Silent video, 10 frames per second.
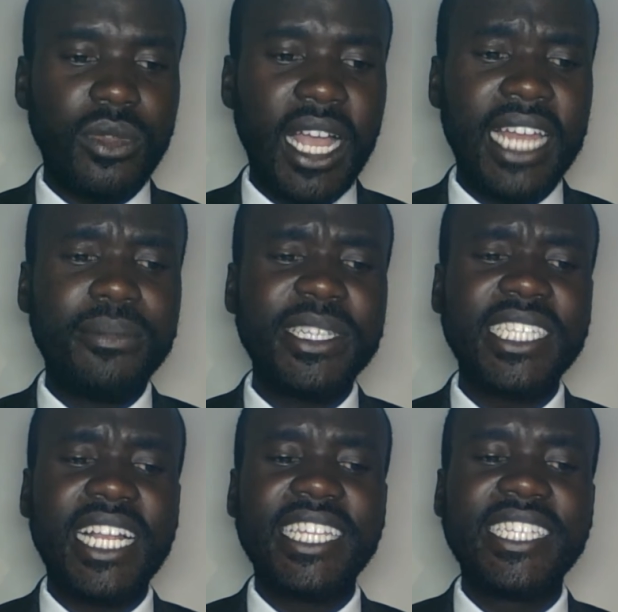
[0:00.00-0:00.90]
And
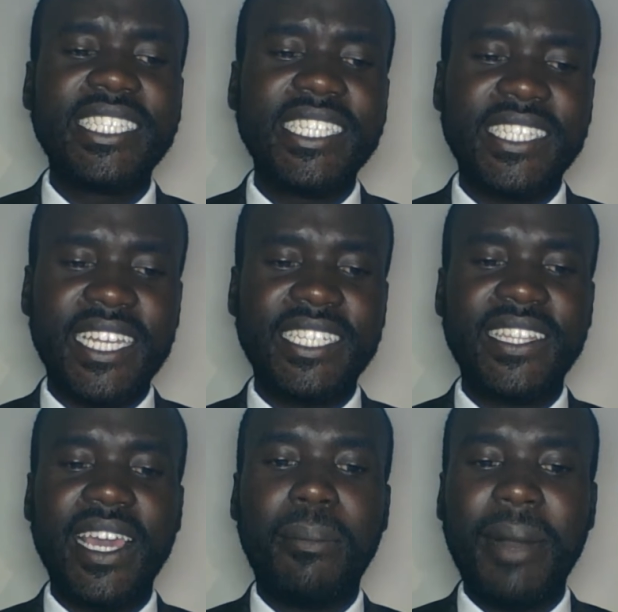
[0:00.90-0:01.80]
basically this is that
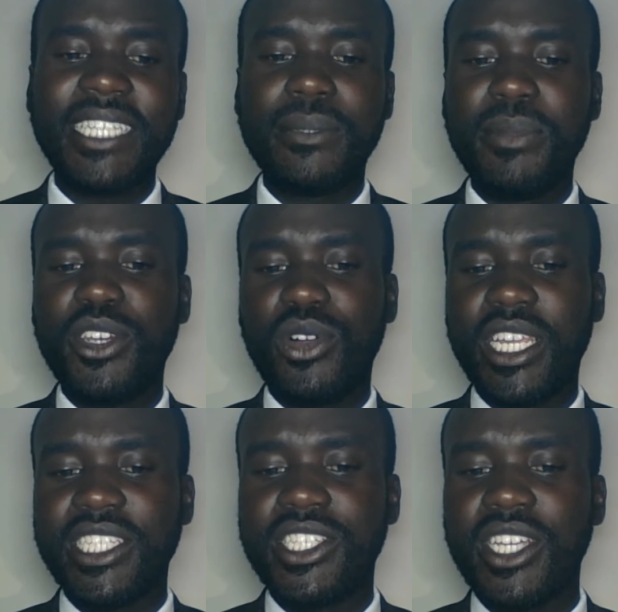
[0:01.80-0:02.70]
there must be
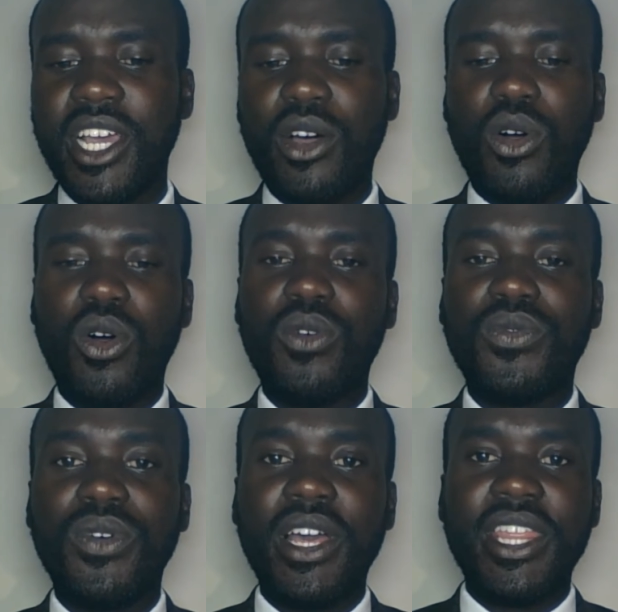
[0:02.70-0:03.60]
knowledge of
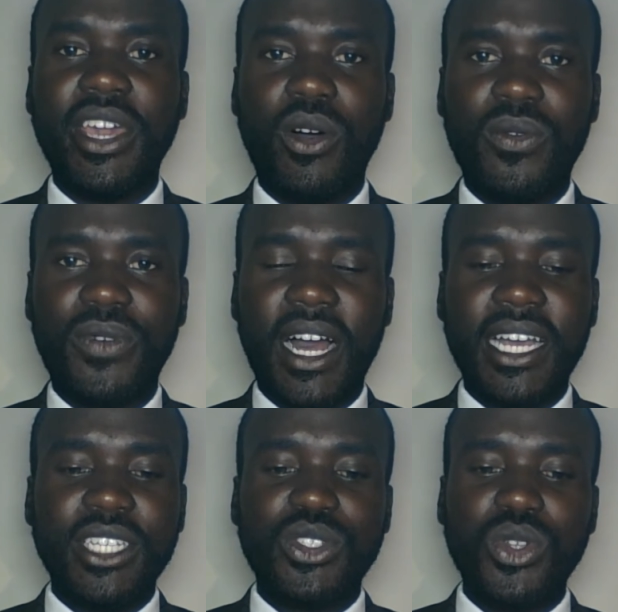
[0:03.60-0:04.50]
the offer.
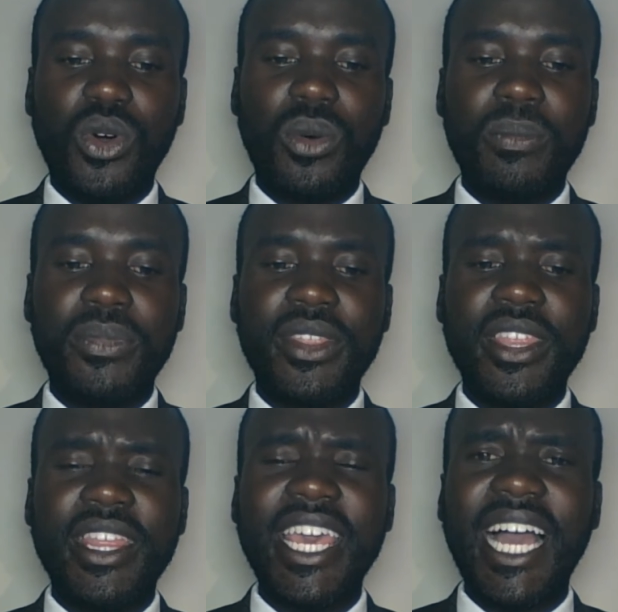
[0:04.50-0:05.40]
So
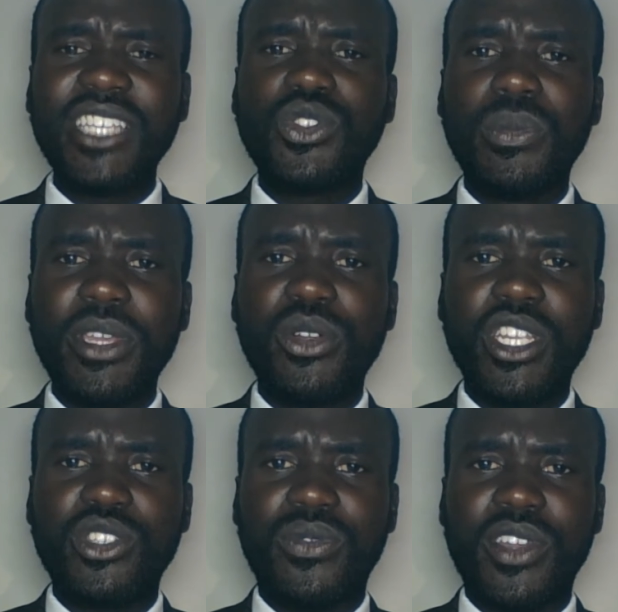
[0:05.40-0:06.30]
there has to be
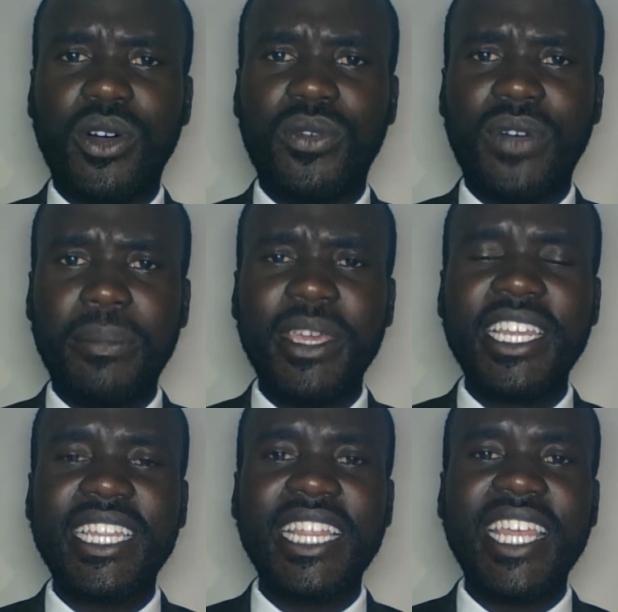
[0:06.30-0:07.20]
knowledge of the offer,
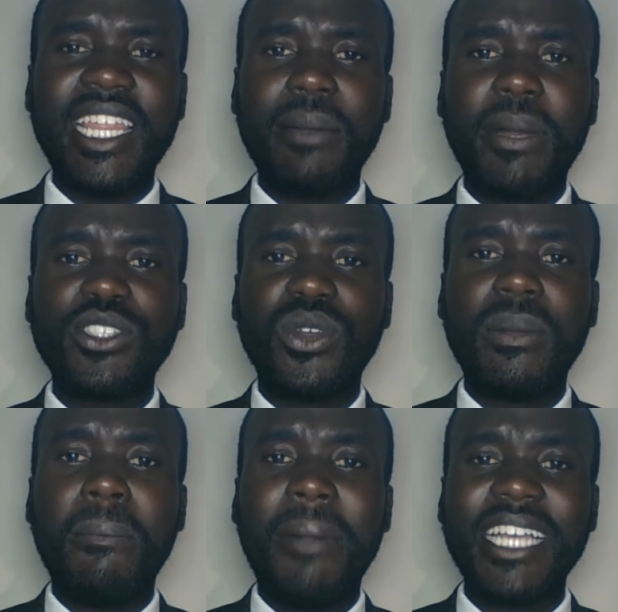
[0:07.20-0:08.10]
meaning that the other person
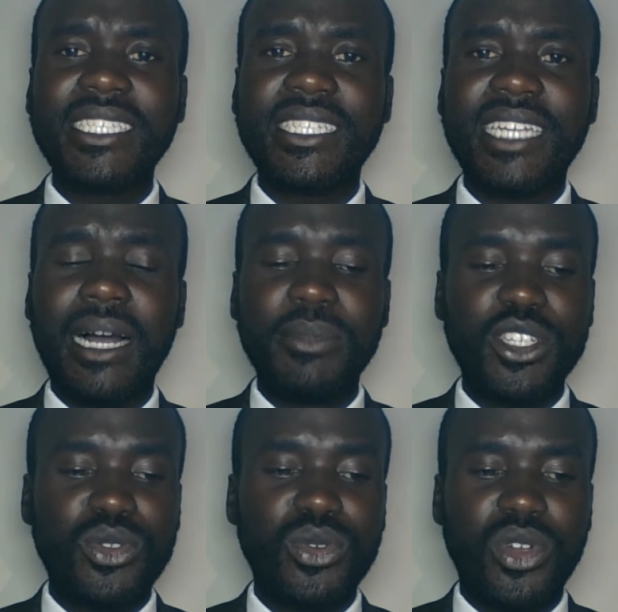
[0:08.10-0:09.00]
must come
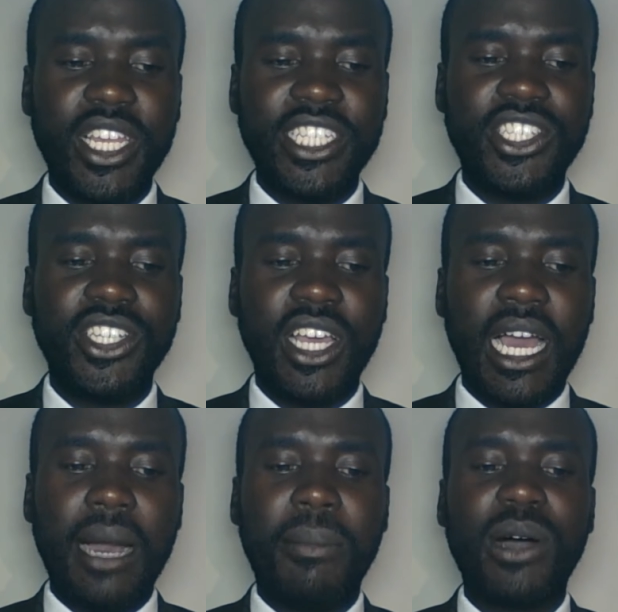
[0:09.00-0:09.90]
into knowledge
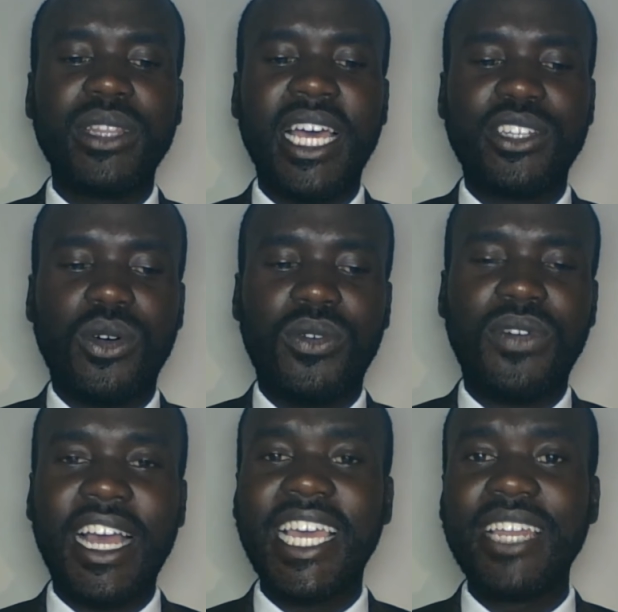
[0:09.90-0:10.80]
about that offer.
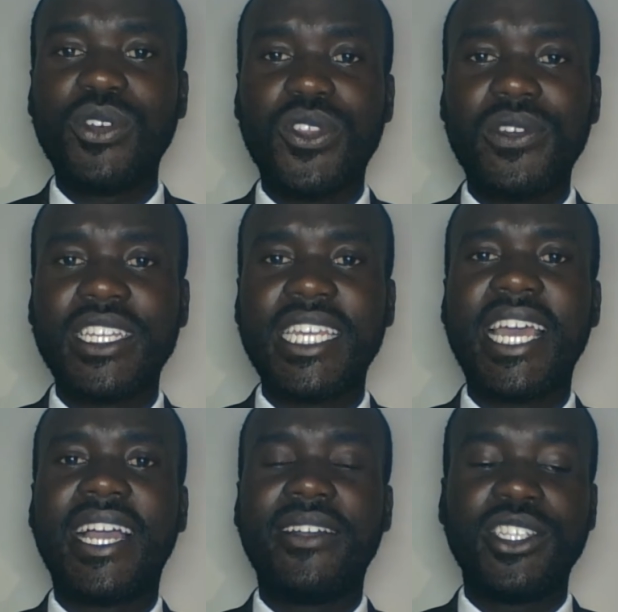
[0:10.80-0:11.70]
Again, authority, I
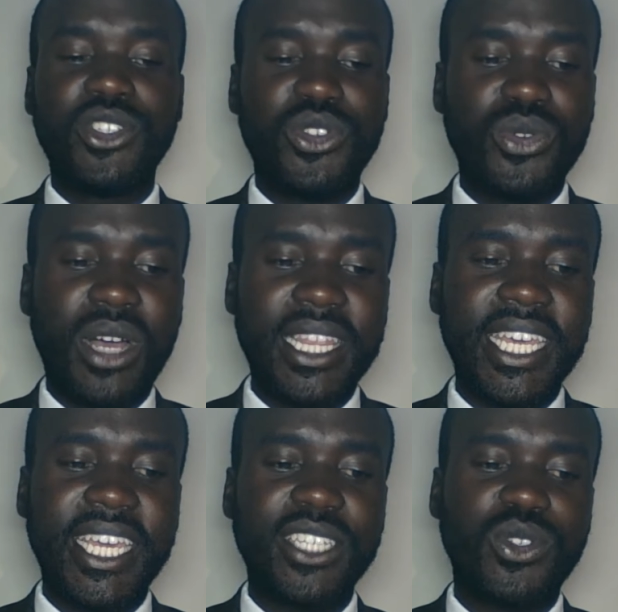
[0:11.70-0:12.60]
encourage you to look at the
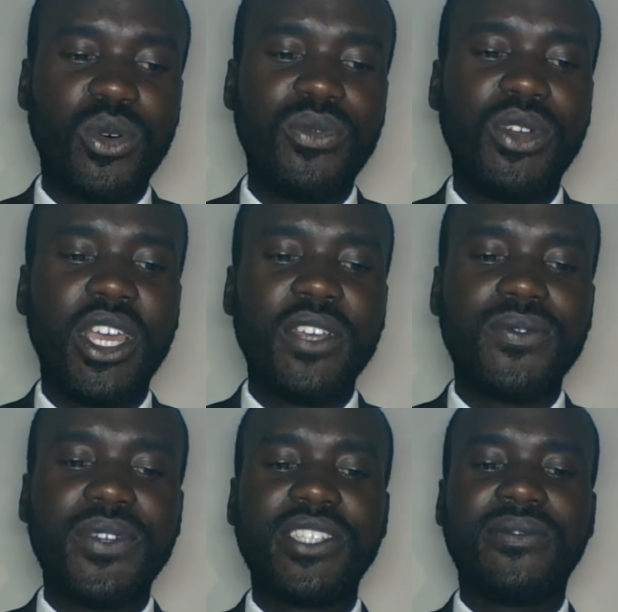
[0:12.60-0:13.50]
case of
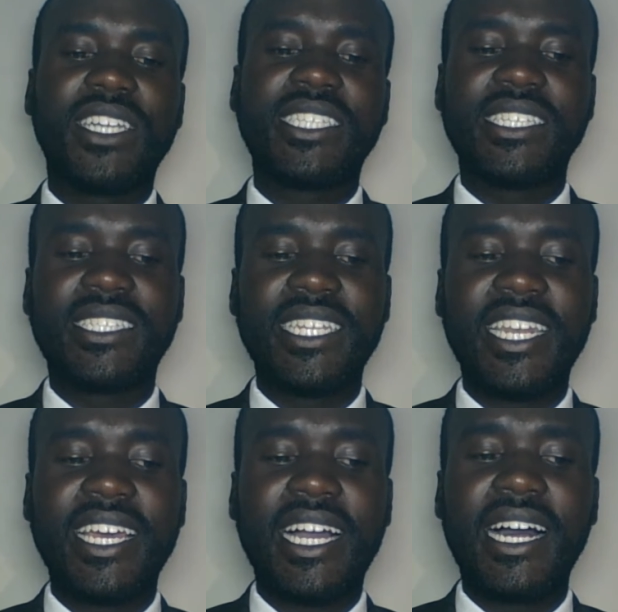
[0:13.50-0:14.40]
Fitch versus
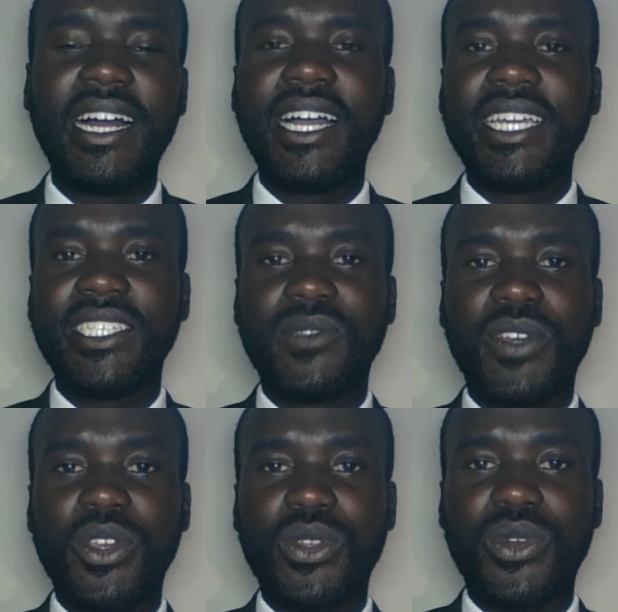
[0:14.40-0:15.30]
Snedeker. It's
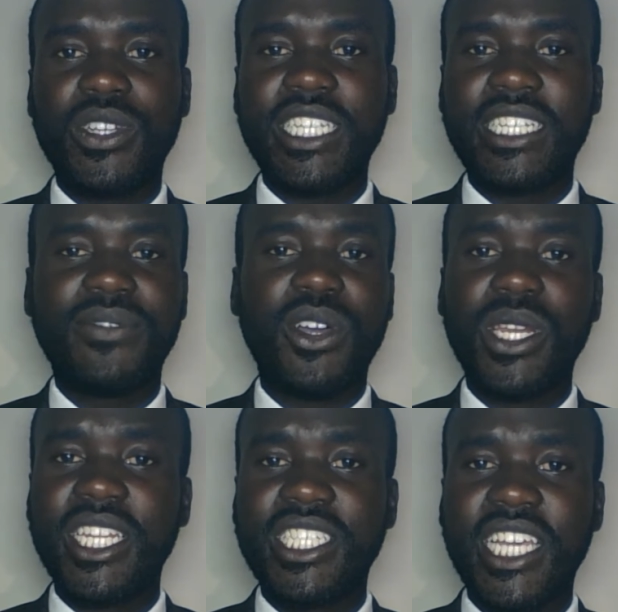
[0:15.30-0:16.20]
very authoritative. I
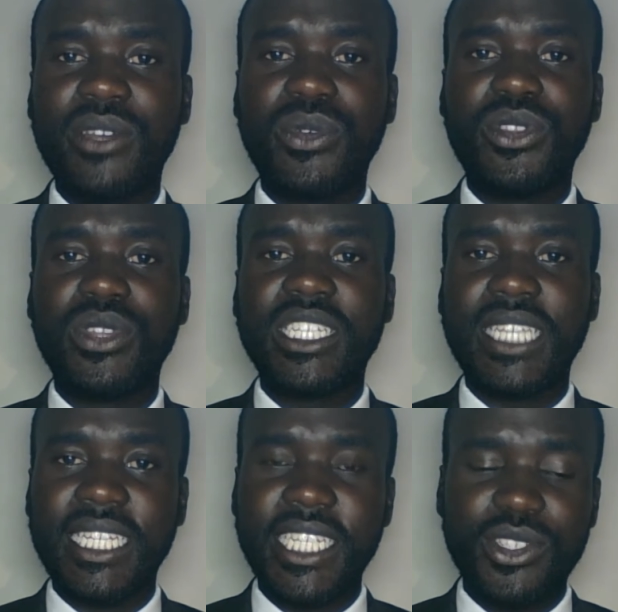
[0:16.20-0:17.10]
already shared with you the
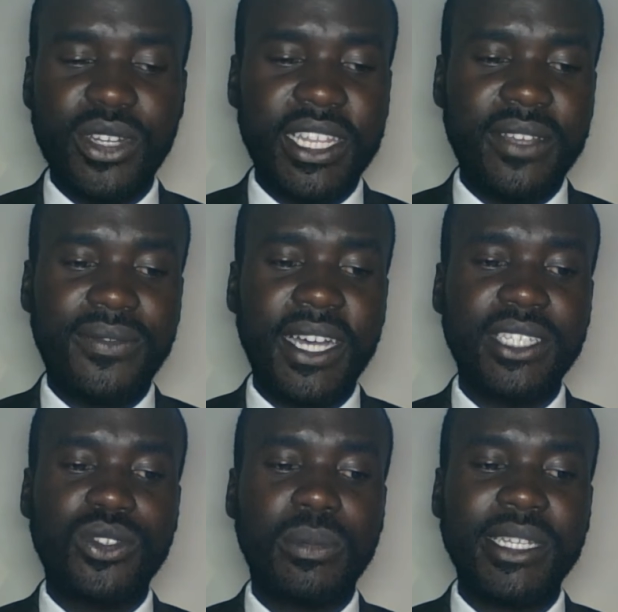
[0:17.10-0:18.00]
citation and the
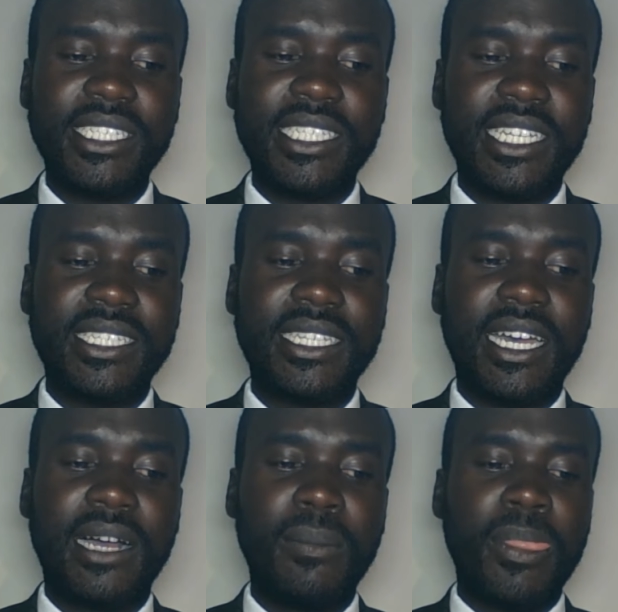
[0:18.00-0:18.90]
facts, so please just
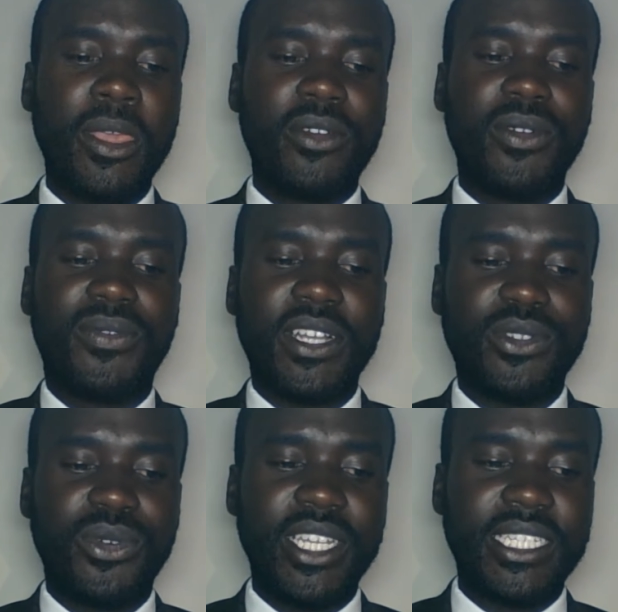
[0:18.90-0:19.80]
refer
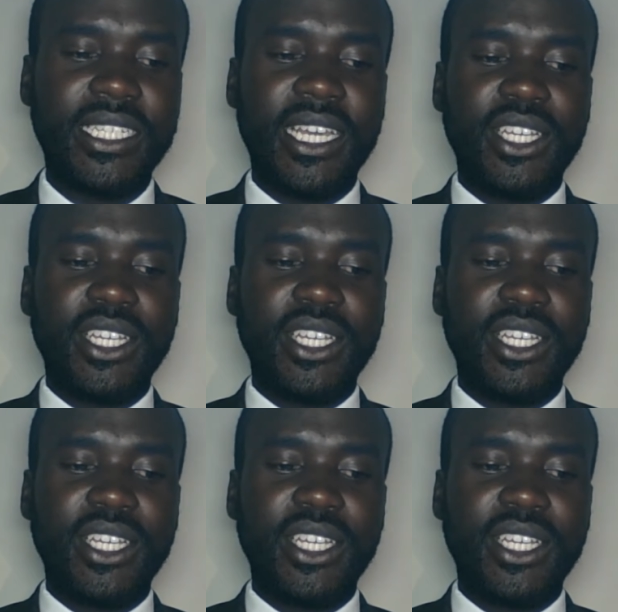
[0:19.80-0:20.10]
to it.